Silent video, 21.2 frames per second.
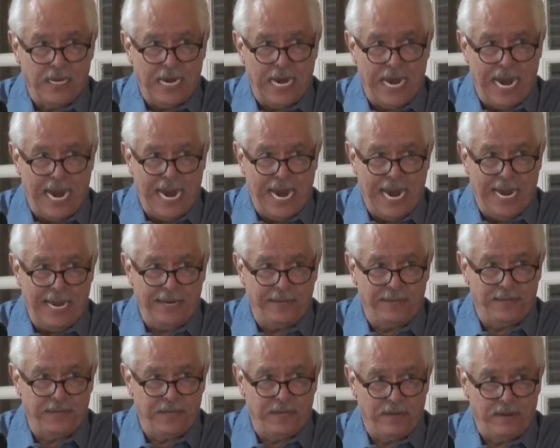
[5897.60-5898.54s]

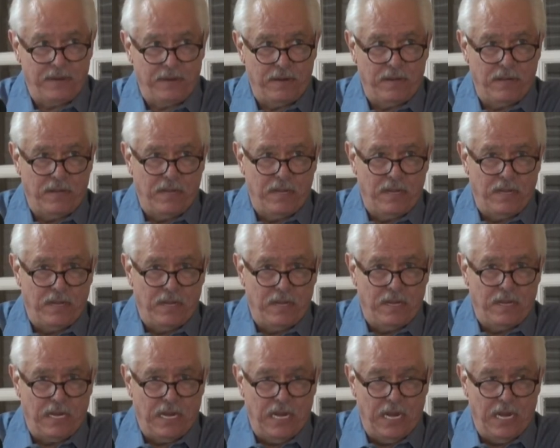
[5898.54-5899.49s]
and
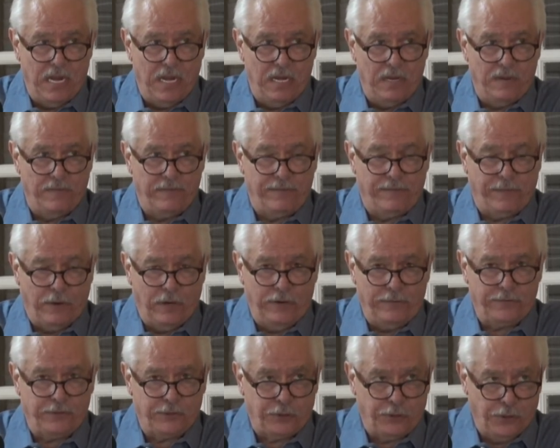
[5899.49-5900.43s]
uh, full
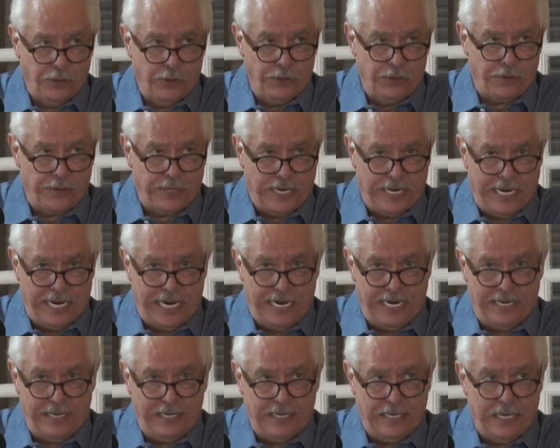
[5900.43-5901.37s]
of truth, and
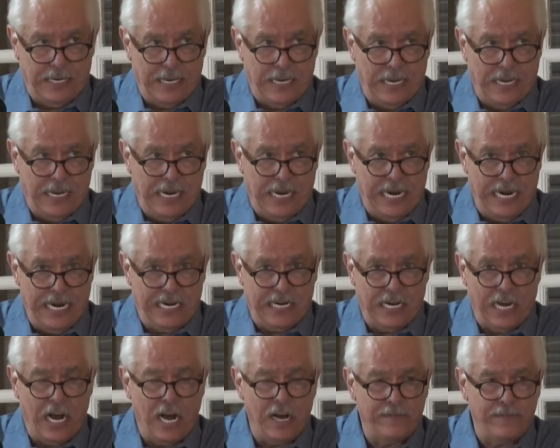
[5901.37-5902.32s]
he he
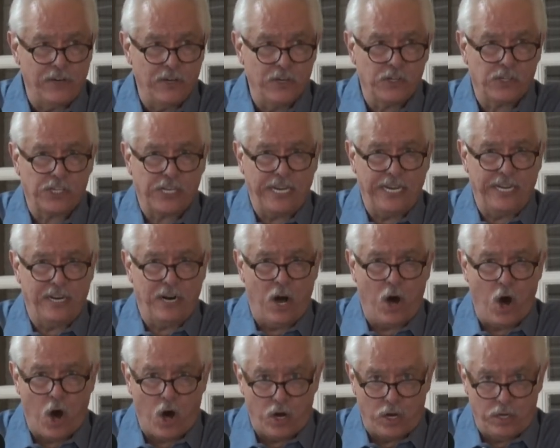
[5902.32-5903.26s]
covers it
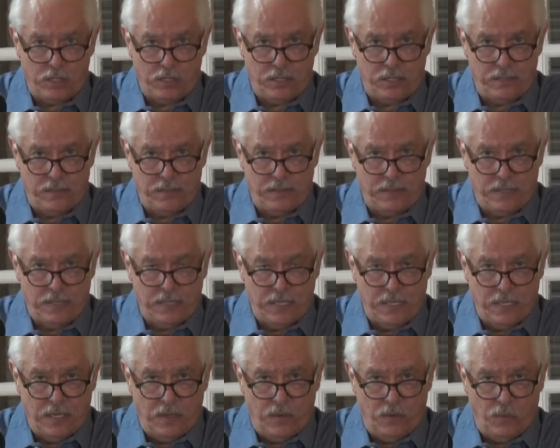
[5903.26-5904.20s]
all.
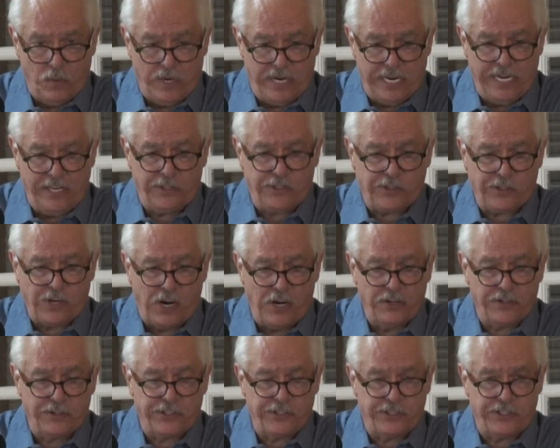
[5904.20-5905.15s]
When he
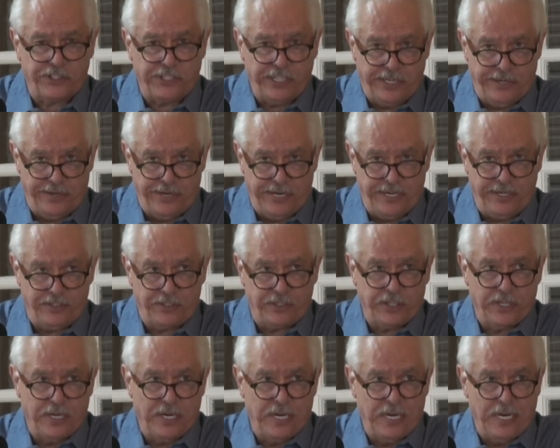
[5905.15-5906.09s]
starts a series,
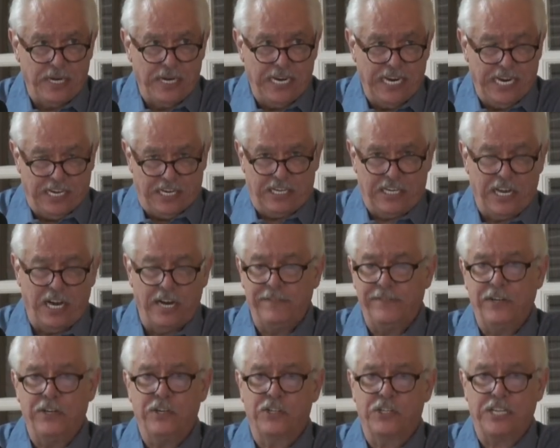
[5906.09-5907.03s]
it
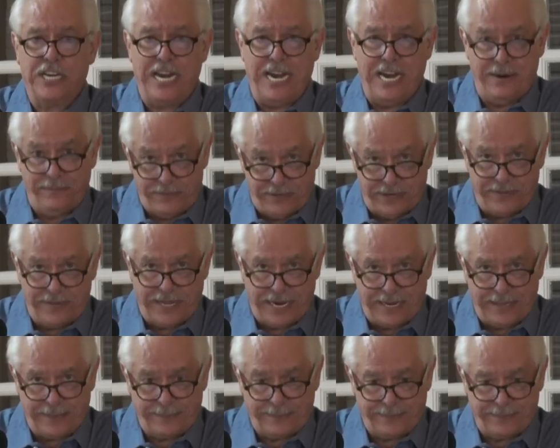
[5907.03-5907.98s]
covers everything,